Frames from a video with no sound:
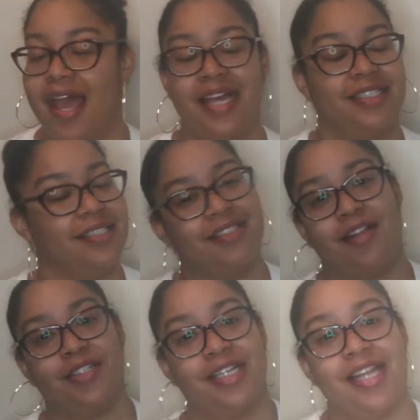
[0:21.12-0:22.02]
at
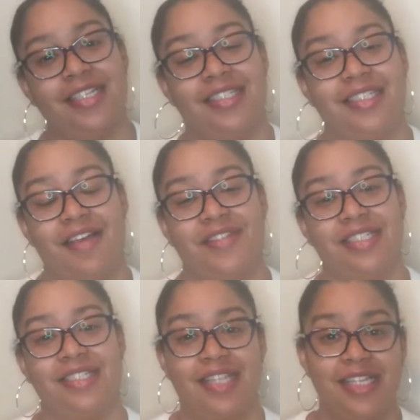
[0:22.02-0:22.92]

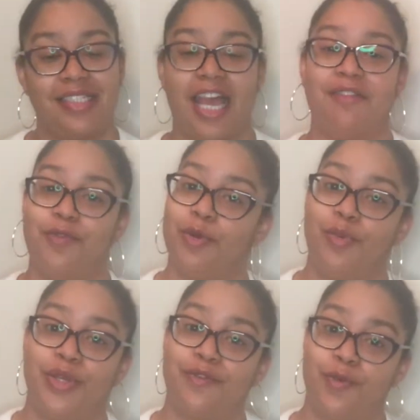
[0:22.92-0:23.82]
$6.97 at
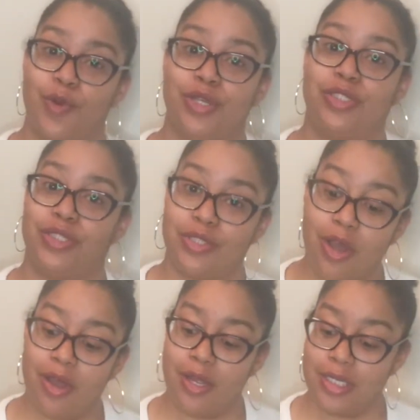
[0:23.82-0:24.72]
4.4
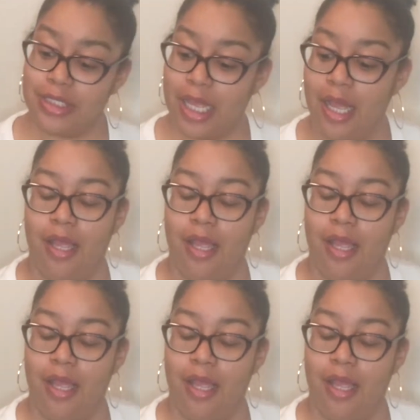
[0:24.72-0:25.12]
stars.